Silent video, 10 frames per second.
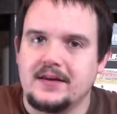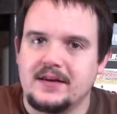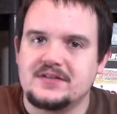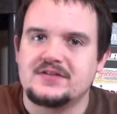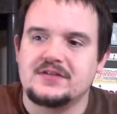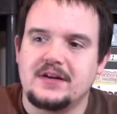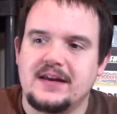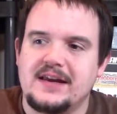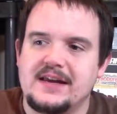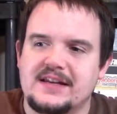
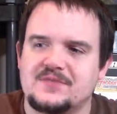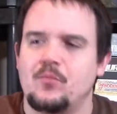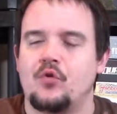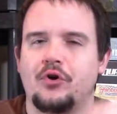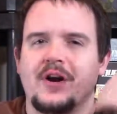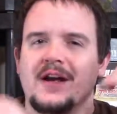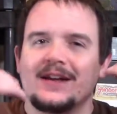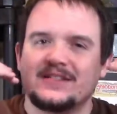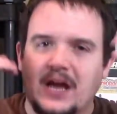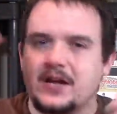It's more
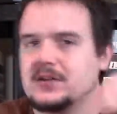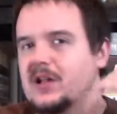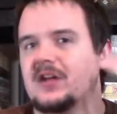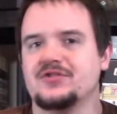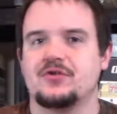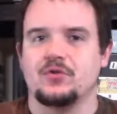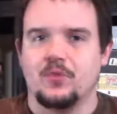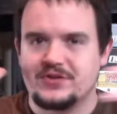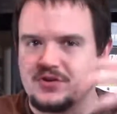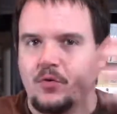psychological
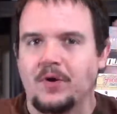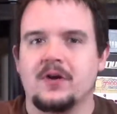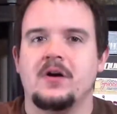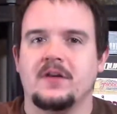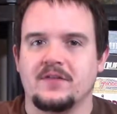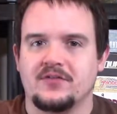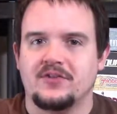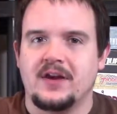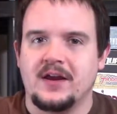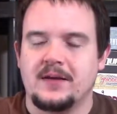what's going on in this
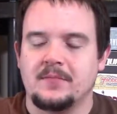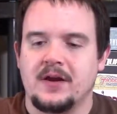game,